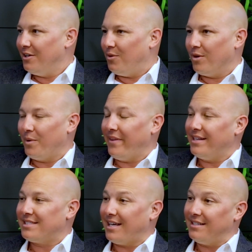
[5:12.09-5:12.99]
or when they
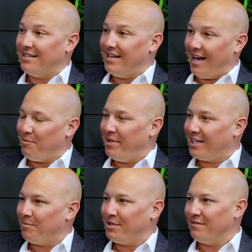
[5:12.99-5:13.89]
decided to not
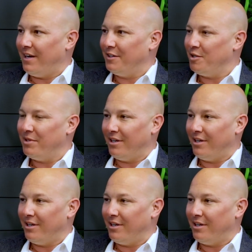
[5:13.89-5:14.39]
pick up your volume.